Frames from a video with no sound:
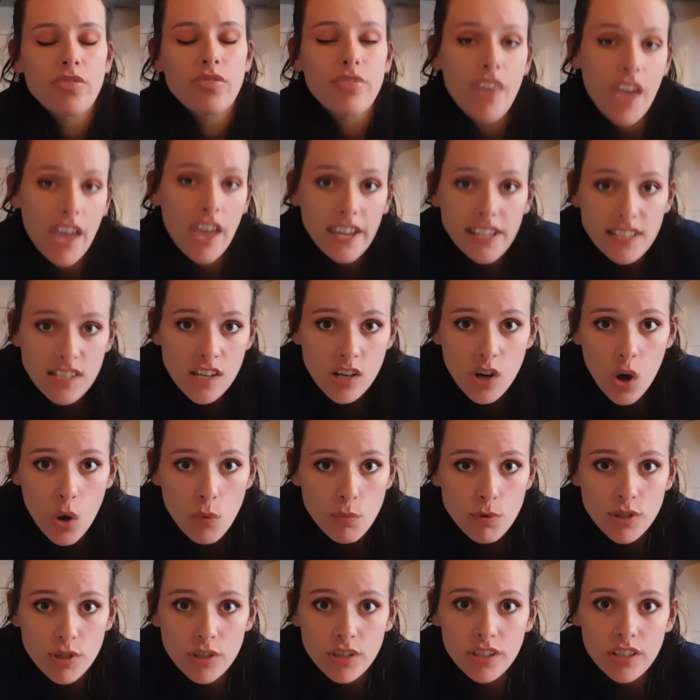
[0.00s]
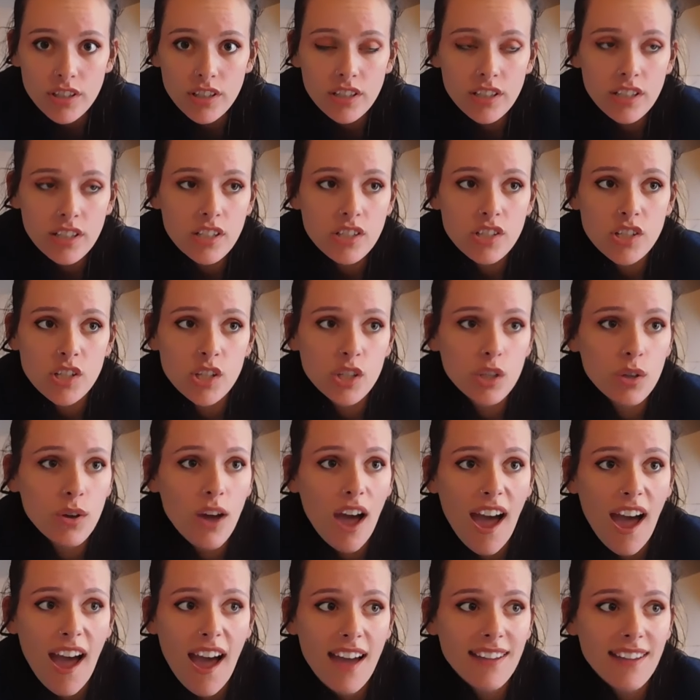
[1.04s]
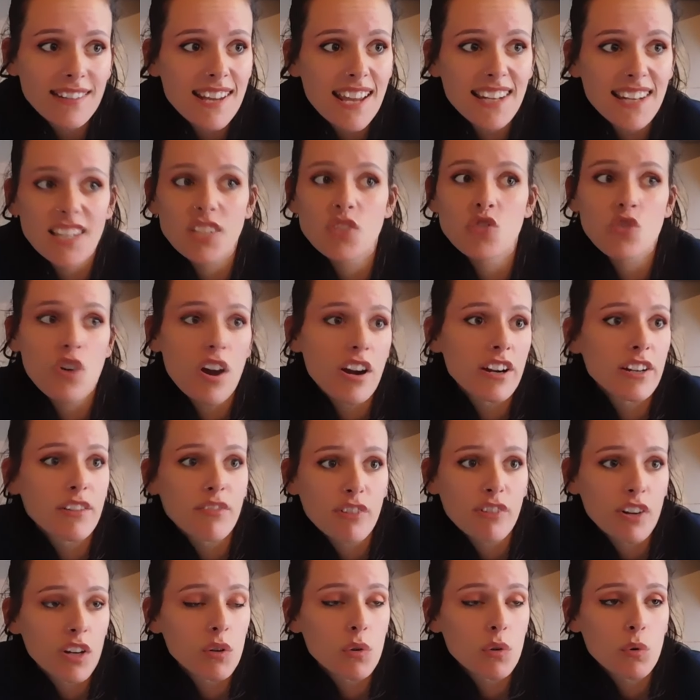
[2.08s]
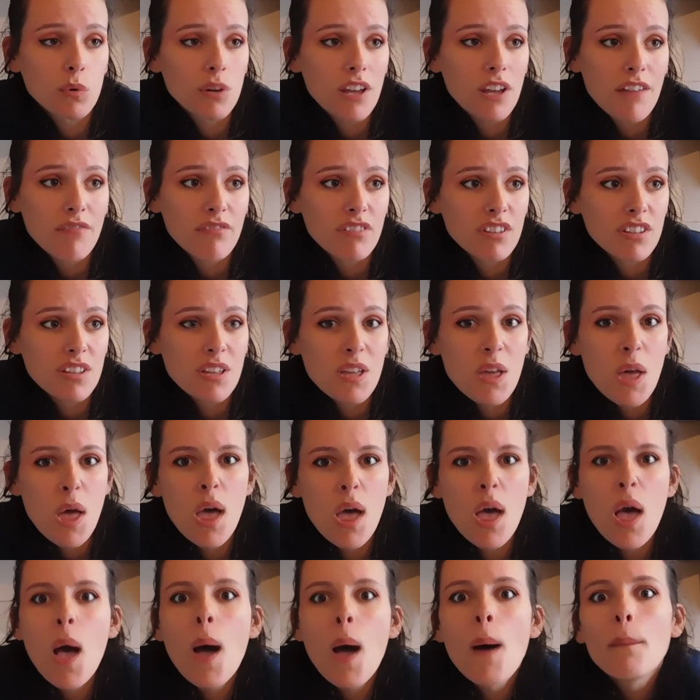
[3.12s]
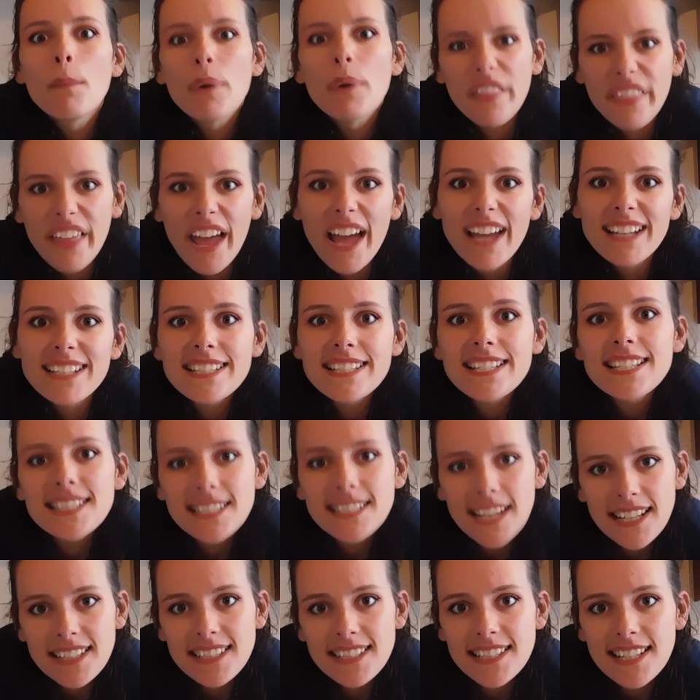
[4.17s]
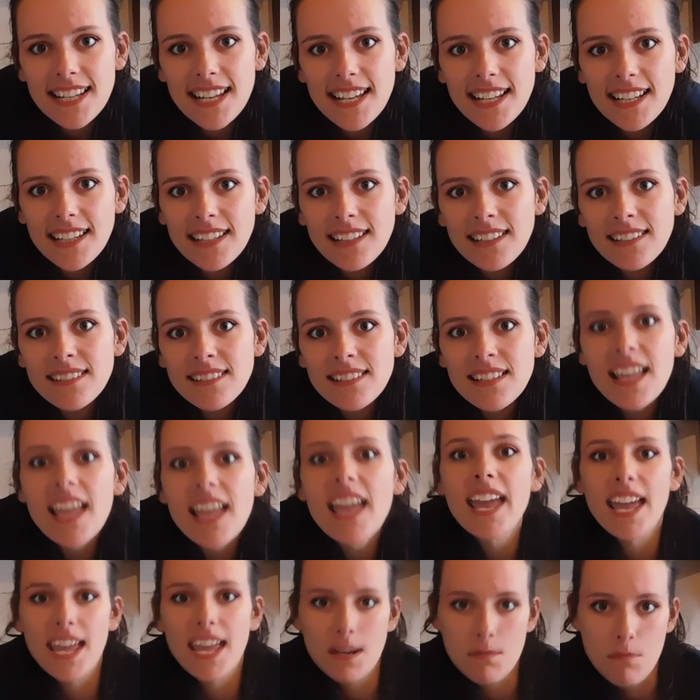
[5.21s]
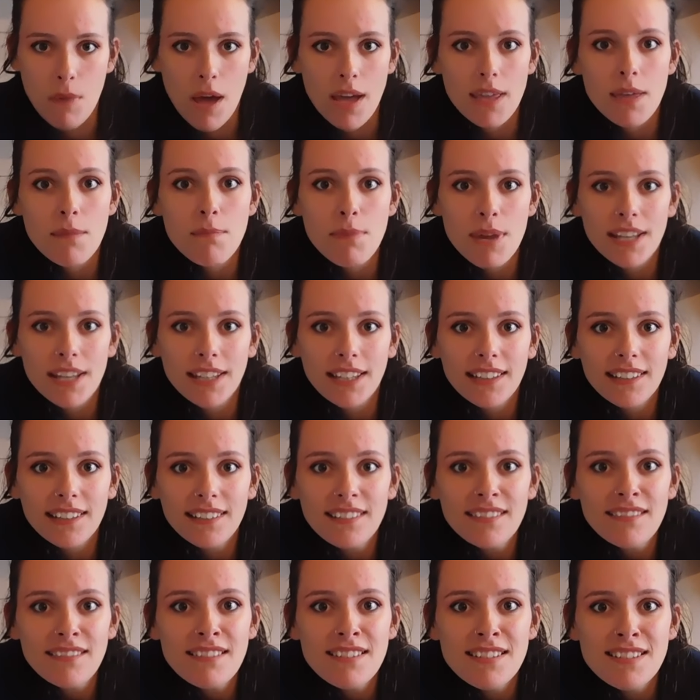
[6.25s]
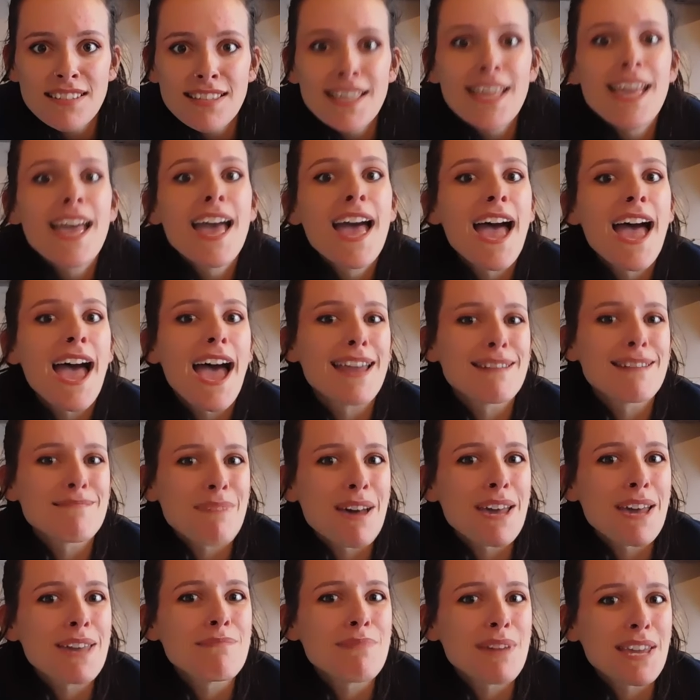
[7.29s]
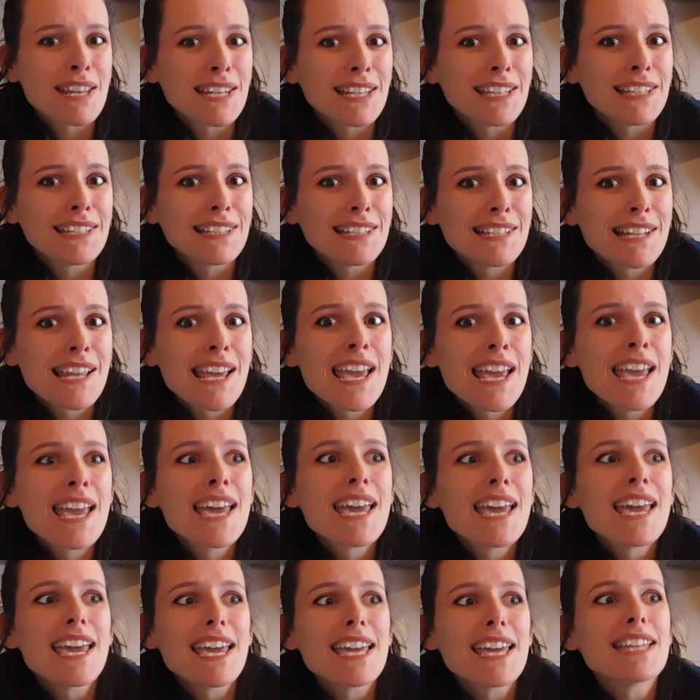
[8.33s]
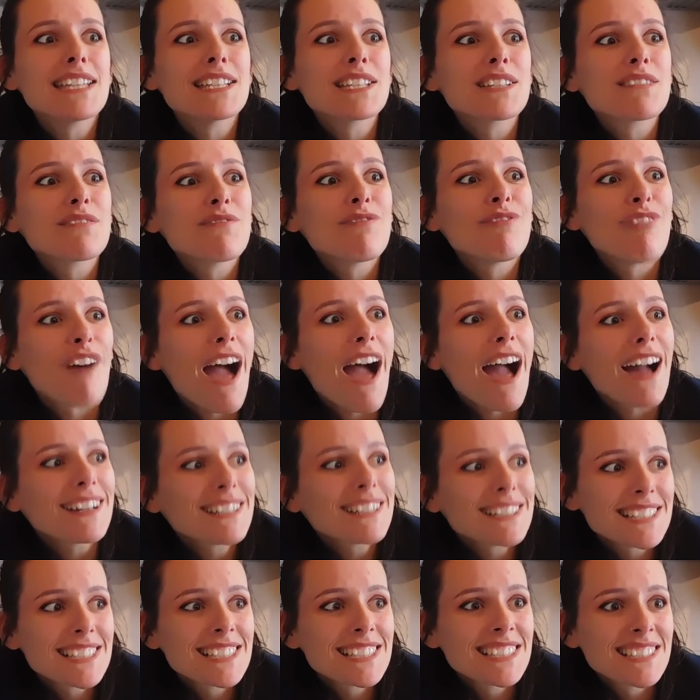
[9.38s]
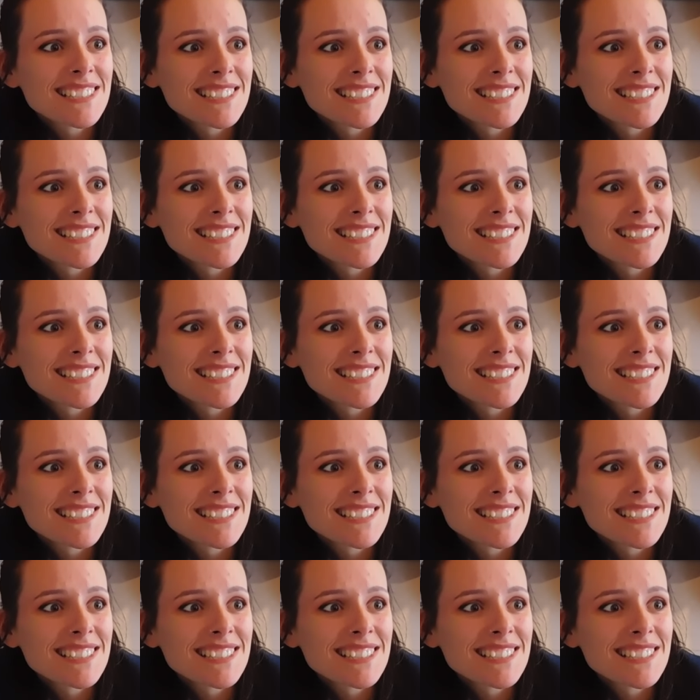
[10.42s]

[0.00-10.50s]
There is an option to add any dried fruit or whatever, but that is disgusting, in my opinion, and my opinion is fact.